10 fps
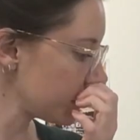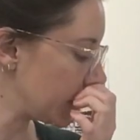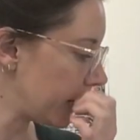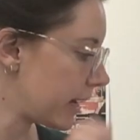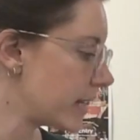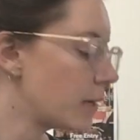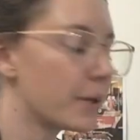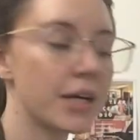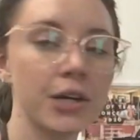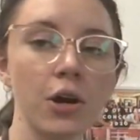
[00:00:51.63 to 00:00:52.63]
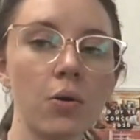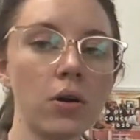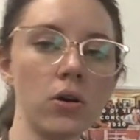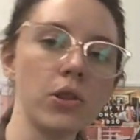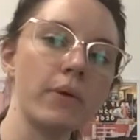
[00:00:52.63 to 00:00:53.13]
Okay, and then we're going to go
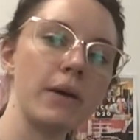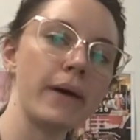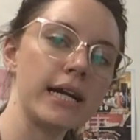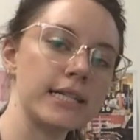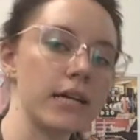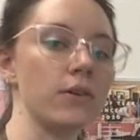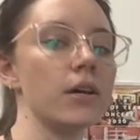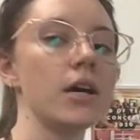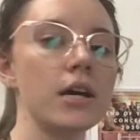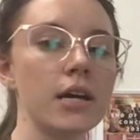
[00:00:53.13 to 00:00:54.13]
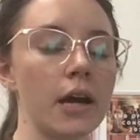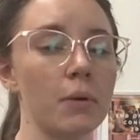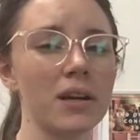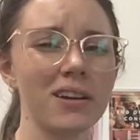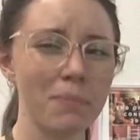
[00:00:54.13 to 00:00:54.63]
all the way back down. And we're
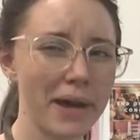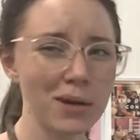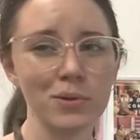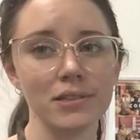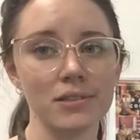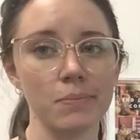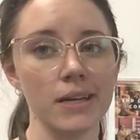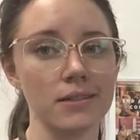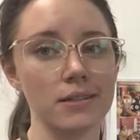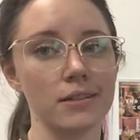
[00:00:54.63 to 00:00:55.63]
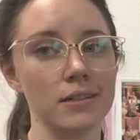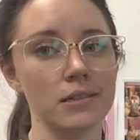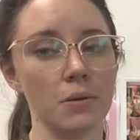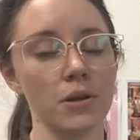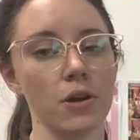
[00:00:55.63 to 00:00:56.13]
going to go backwards, basically.
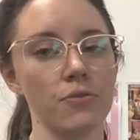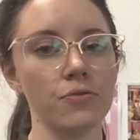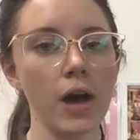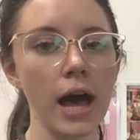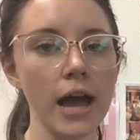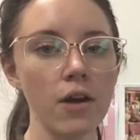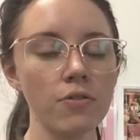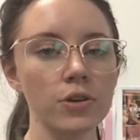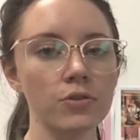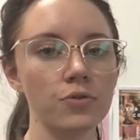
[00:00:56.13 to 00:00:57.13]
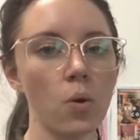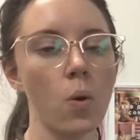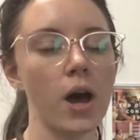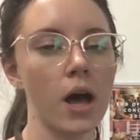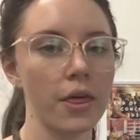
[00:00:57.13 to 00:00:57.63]
So we're going to go 5,
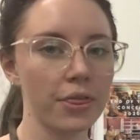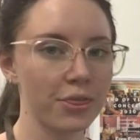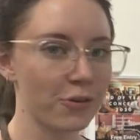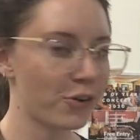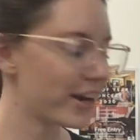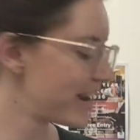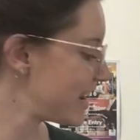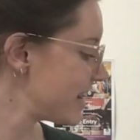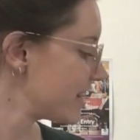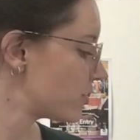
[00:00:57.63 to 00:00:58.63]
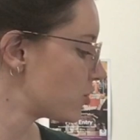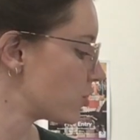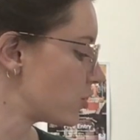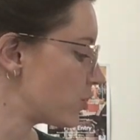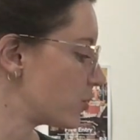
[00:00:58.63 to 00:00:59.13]
4, 3,
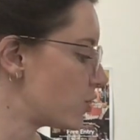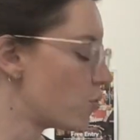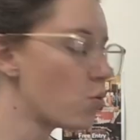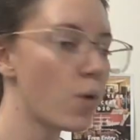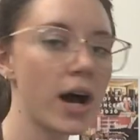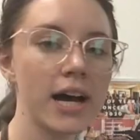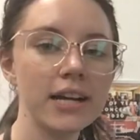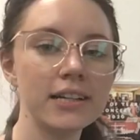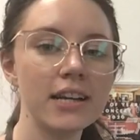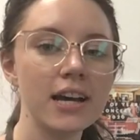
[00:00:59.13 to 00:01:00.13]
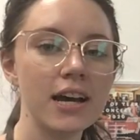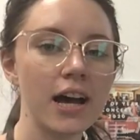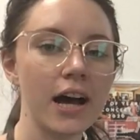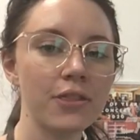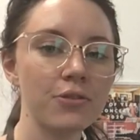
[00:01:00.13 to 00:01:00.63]
2, 1.
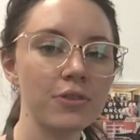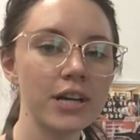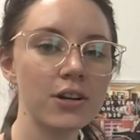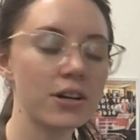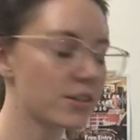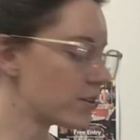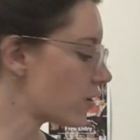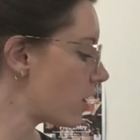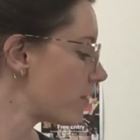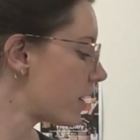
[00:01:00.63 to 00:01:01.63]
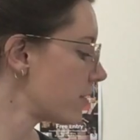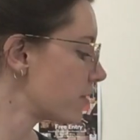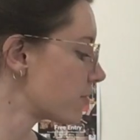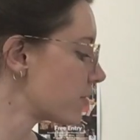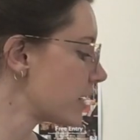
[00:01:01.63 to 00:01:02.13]
Our 3 crosses over.
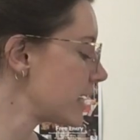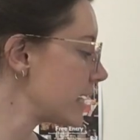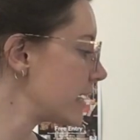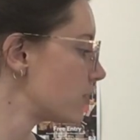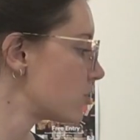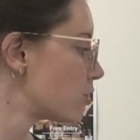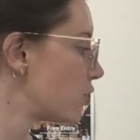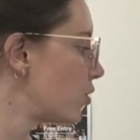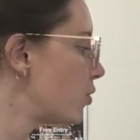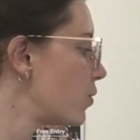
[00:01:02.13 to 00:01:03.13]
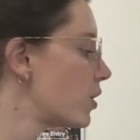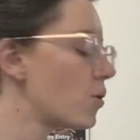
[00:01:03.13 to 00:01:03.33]
3, 2,